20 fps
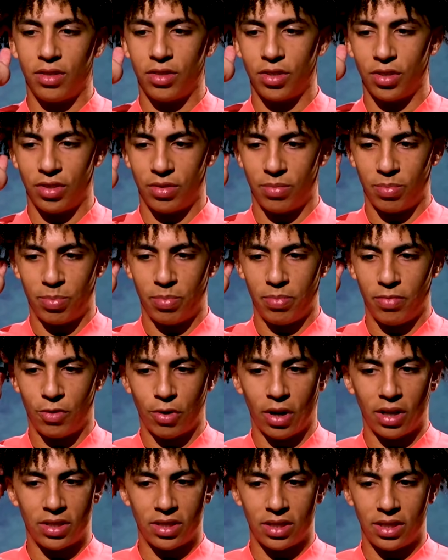Just
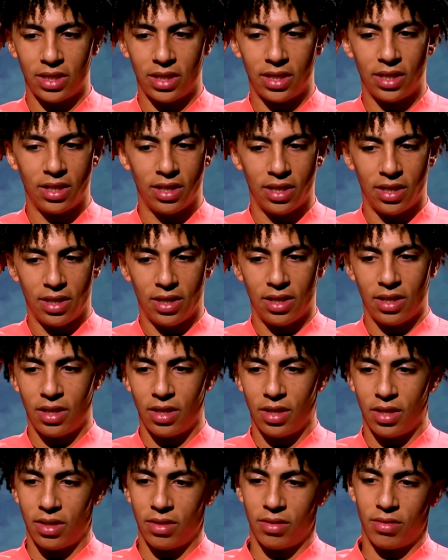gradually
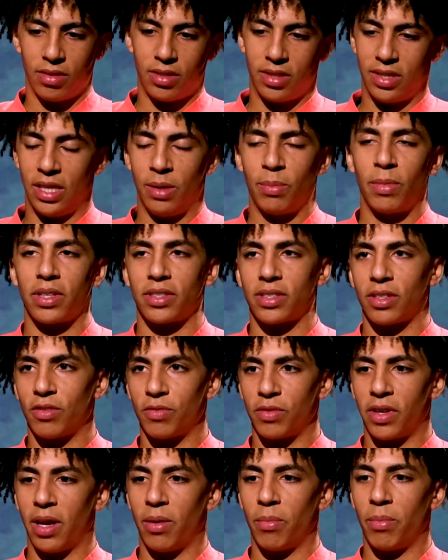see
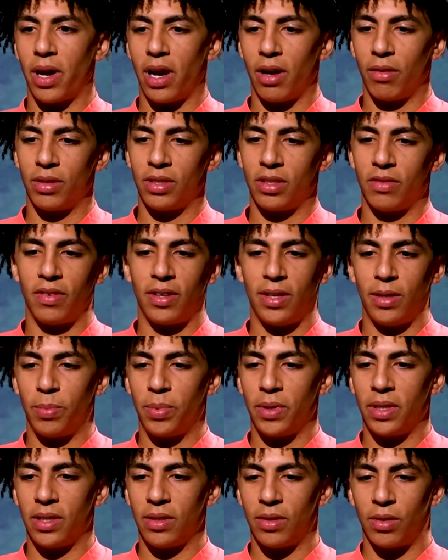myself getting better and
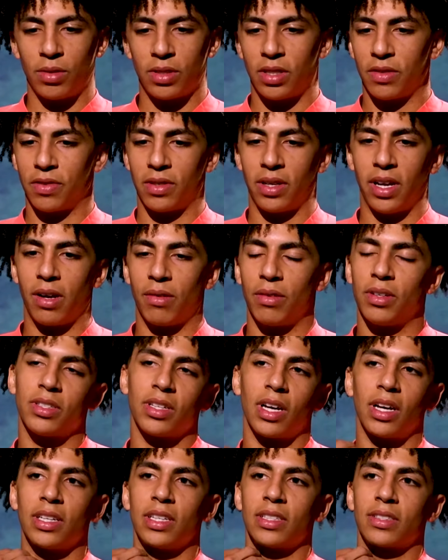developing in all different
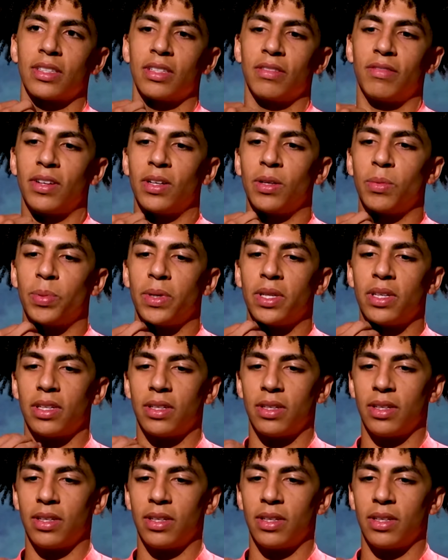areas that I need to develop in,